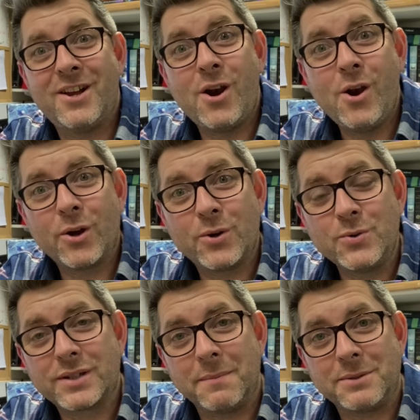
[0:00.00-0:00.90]
look
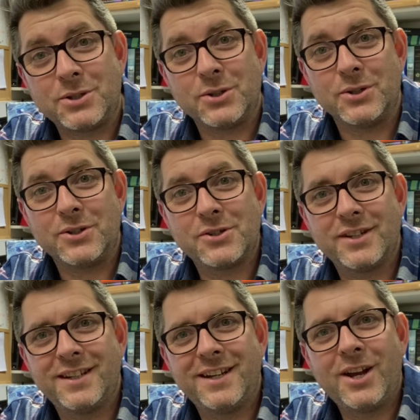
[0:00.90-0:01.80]
who's come to church.
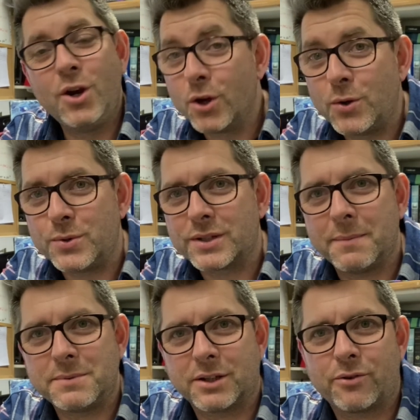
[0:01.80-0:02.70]
Look who's
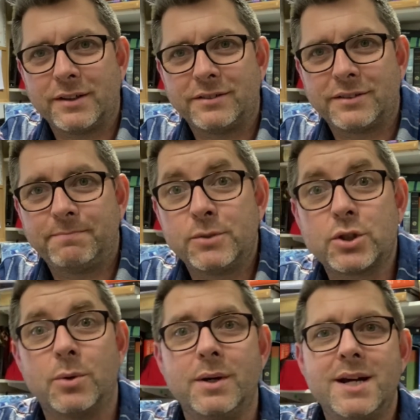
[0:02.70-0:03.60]
come to Christ.
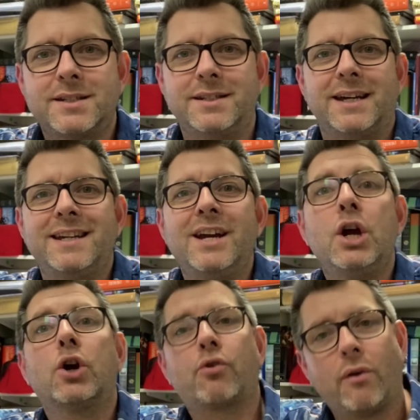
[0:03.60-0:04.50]
So today,
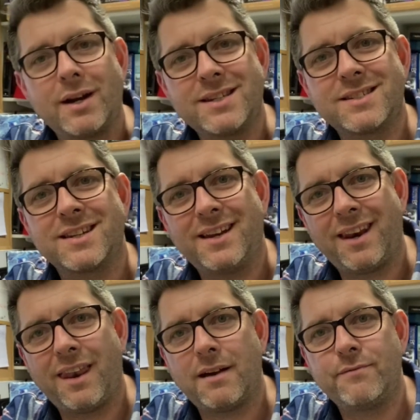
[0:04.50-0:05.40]
Christ
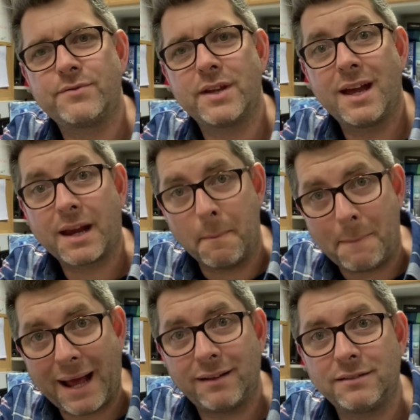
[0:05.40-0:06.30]

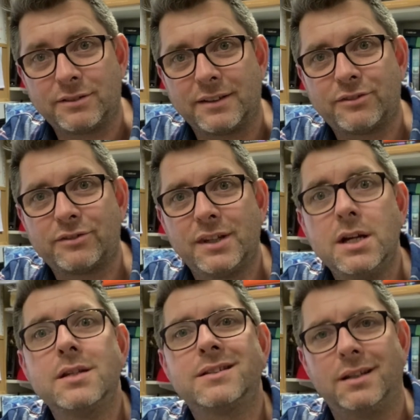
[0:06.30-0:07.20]
compels us
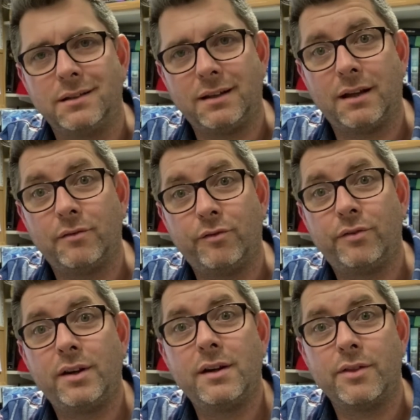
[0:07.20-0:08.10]
to
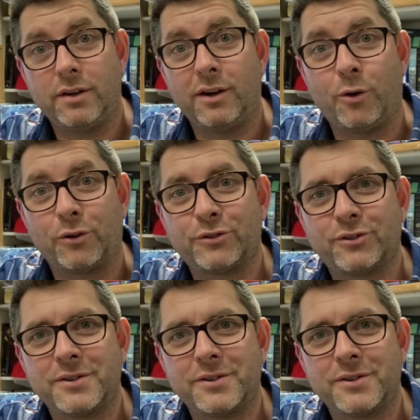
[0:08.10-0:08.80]
love the lost.